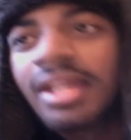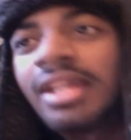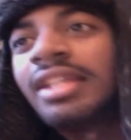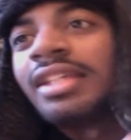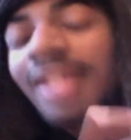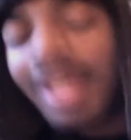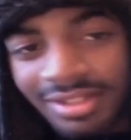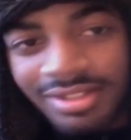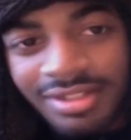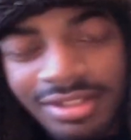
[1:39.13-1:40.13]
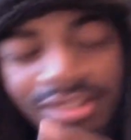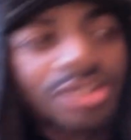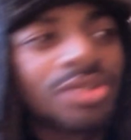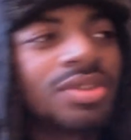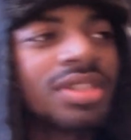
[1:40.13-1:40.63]
Yes,
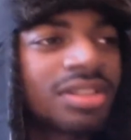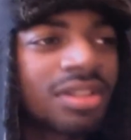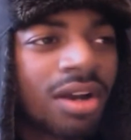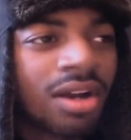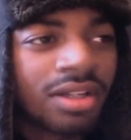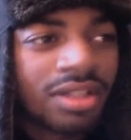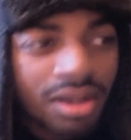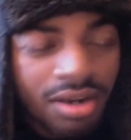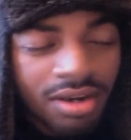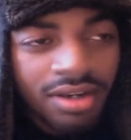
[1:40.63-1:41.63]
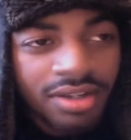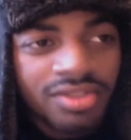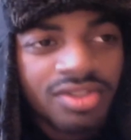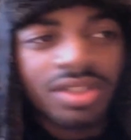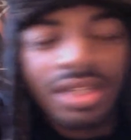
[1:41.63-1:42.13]
you discard
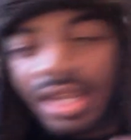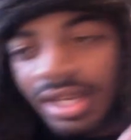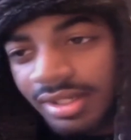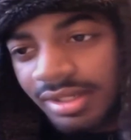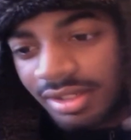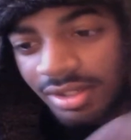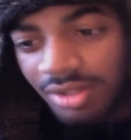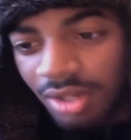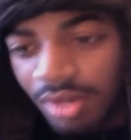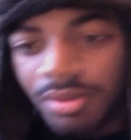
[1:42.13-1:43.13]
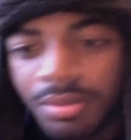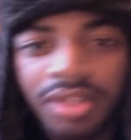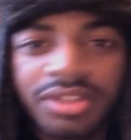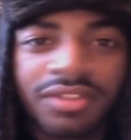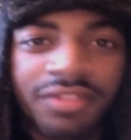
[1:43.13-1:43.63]
cards and your Dark World
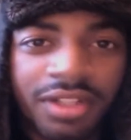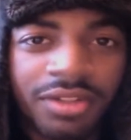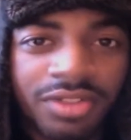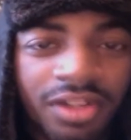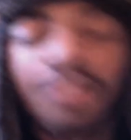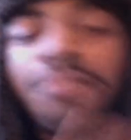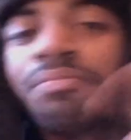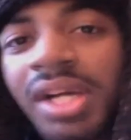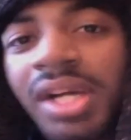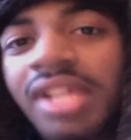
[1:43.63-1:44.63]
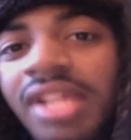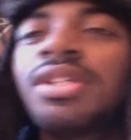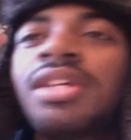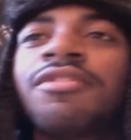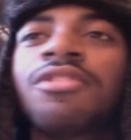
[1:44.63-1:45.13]
monster effect goes off, but you
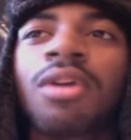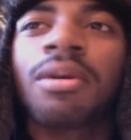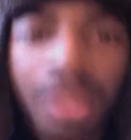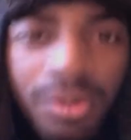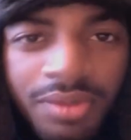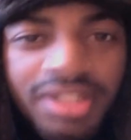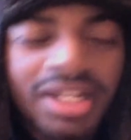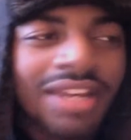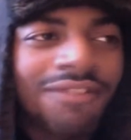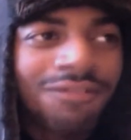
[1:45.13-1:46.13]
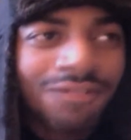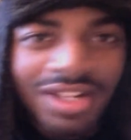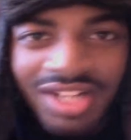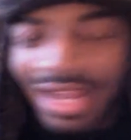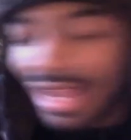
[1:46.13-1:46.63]
give your opponent a
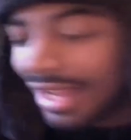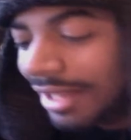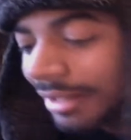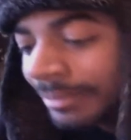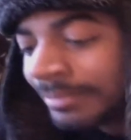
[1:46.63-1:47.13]
fresh hand.